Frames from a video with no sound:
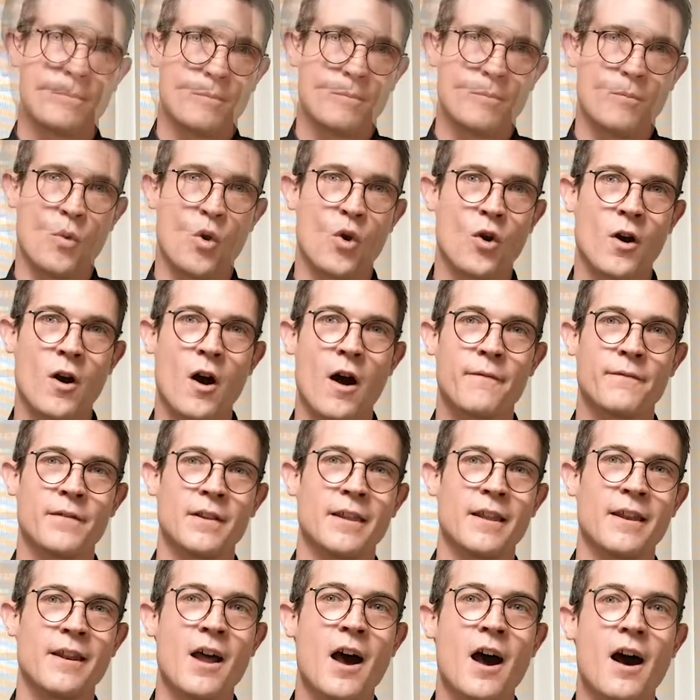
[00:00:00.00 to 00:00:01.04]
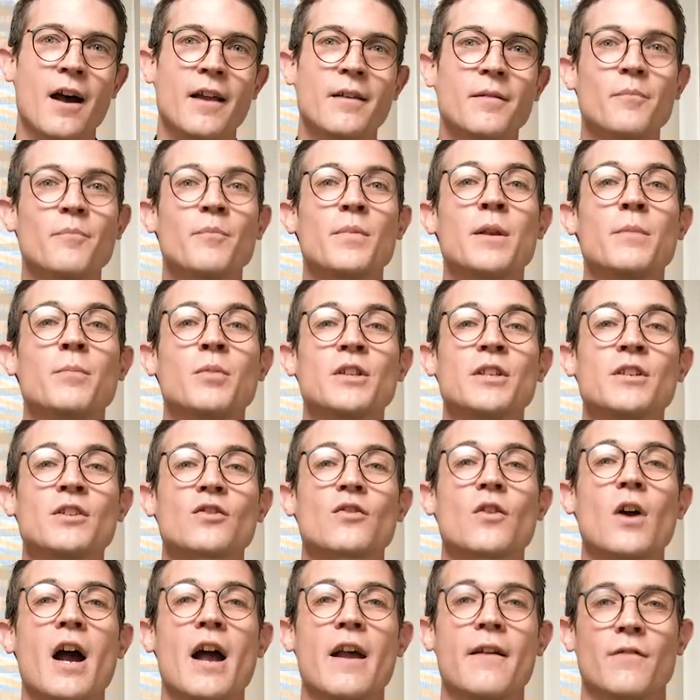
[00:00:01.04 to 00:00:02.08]
more often than not, people
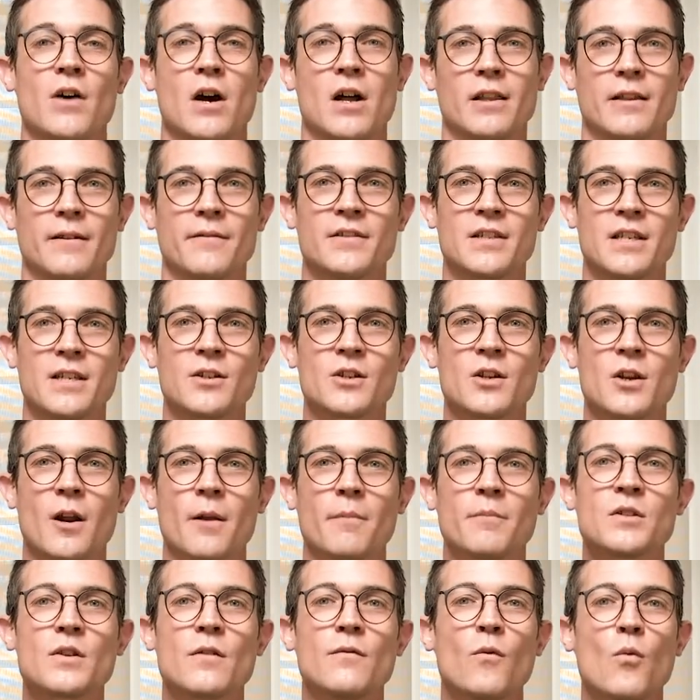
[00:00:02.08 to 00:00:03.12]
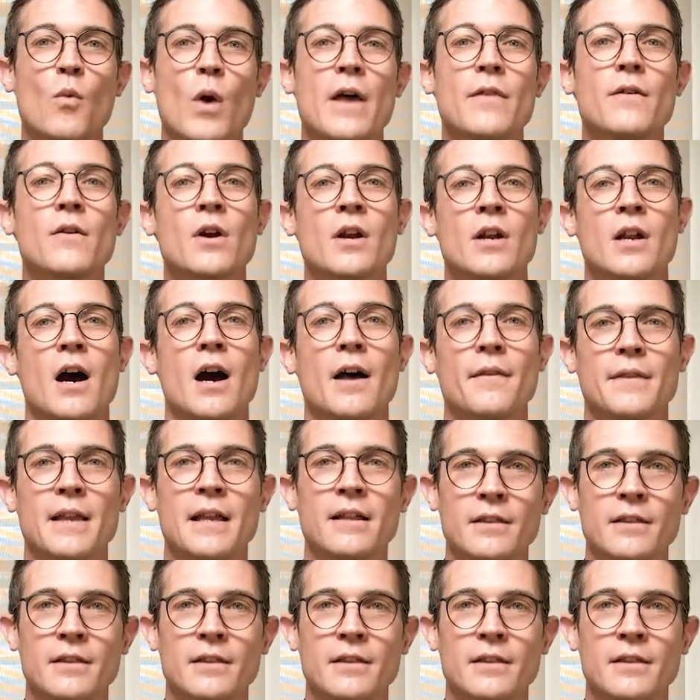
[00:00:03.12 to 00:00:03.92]
describe olives in terms of whether or not they